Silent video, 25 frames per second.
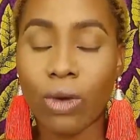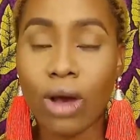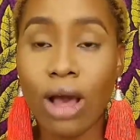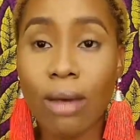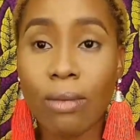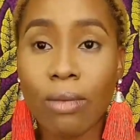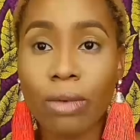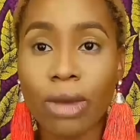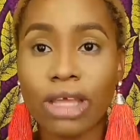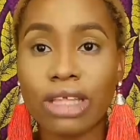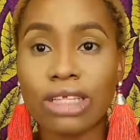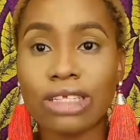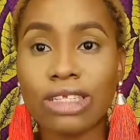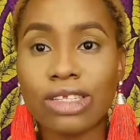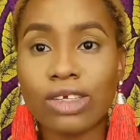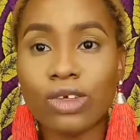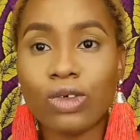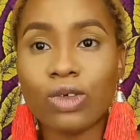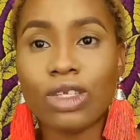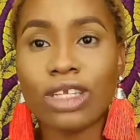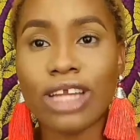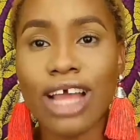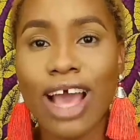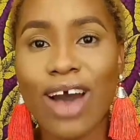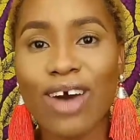What I'm going to
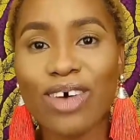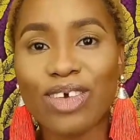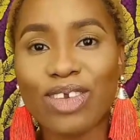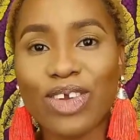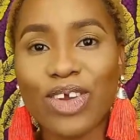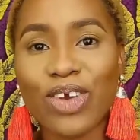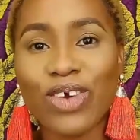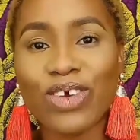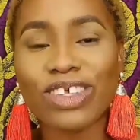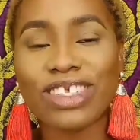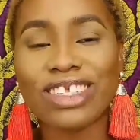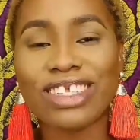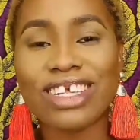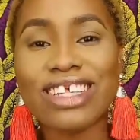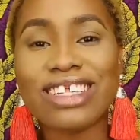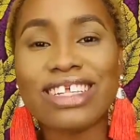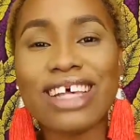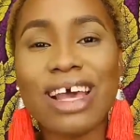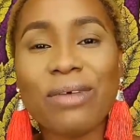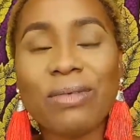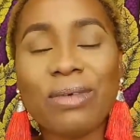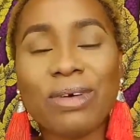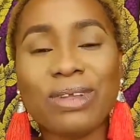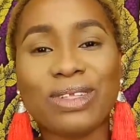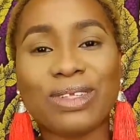do now though,
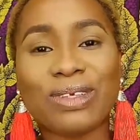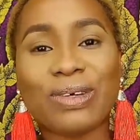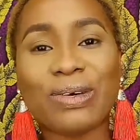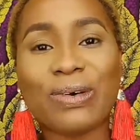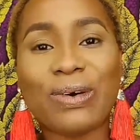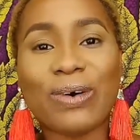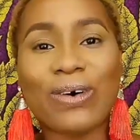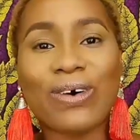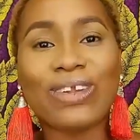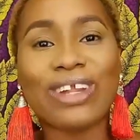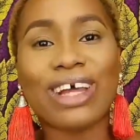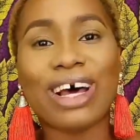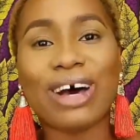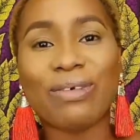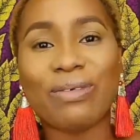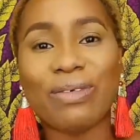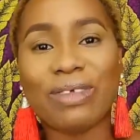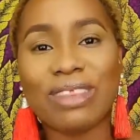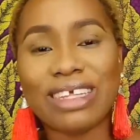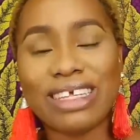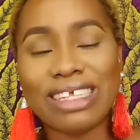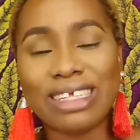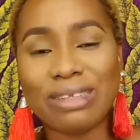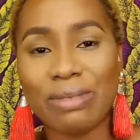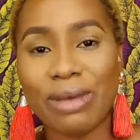since I want to go all out
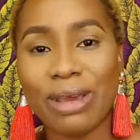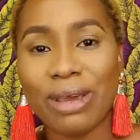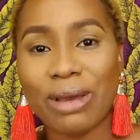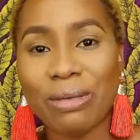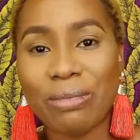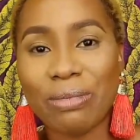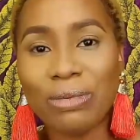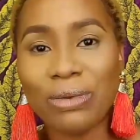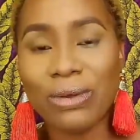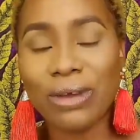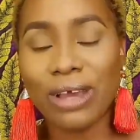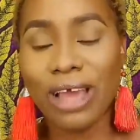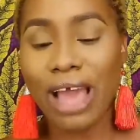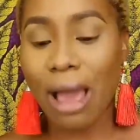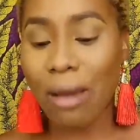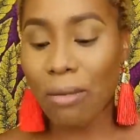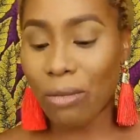with this makeup look,